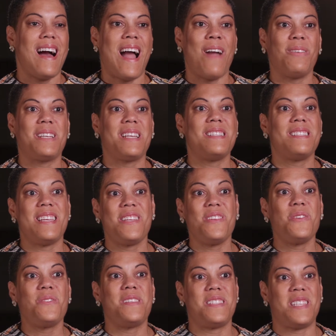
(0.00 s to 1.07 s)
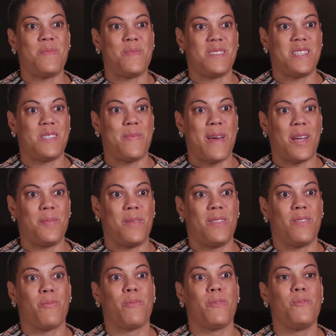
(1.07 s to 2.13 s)
I would continue to see Mrs.
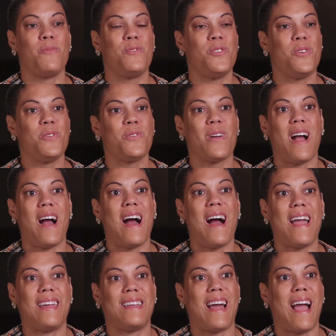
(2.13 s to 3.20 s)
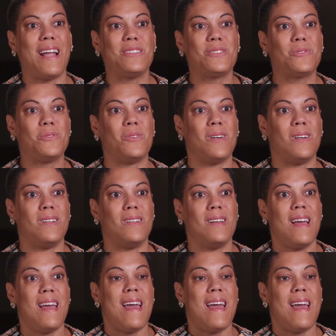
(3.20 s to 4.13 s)
Beckman through junior high and high school.